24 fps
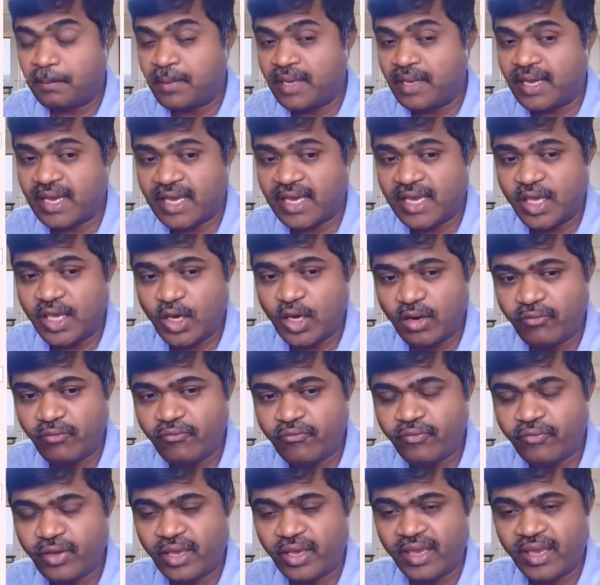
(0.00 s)
public key
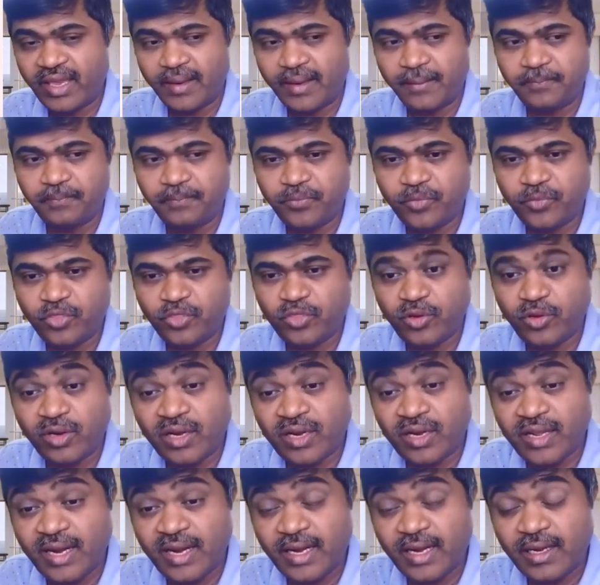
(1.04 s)
of A. So
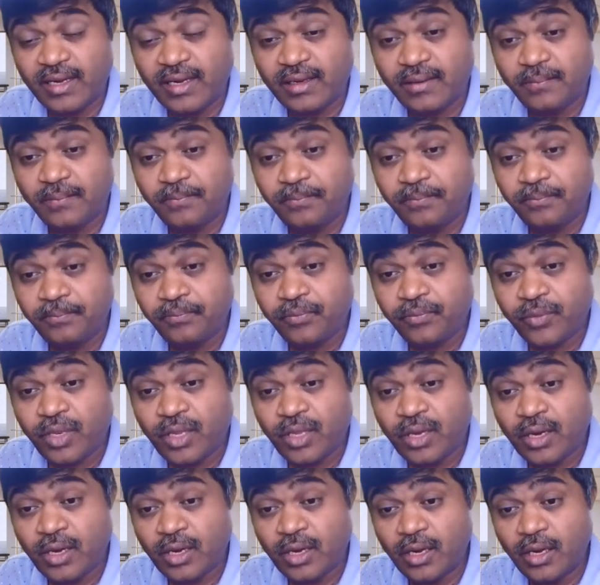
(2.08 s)
it will get
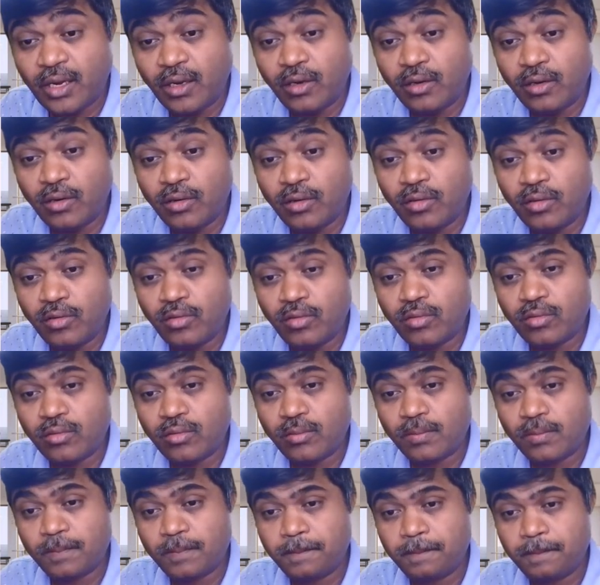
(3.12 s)
hello
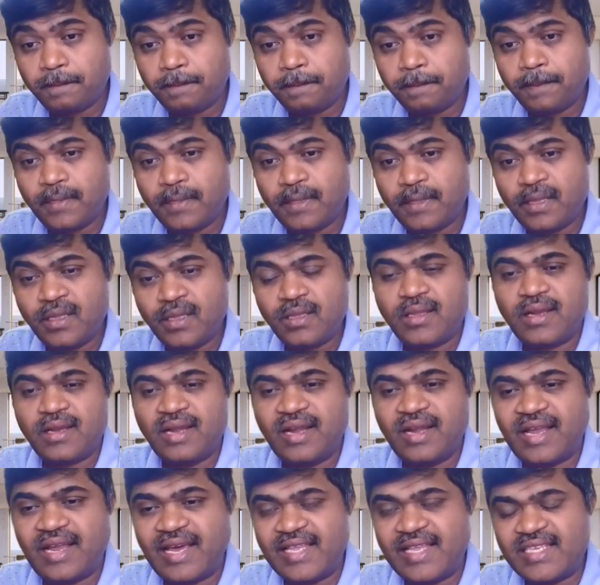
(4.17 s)

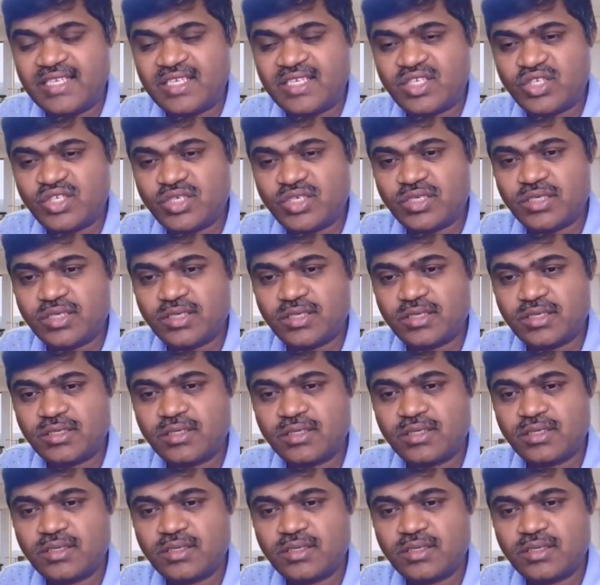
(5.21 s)
digest.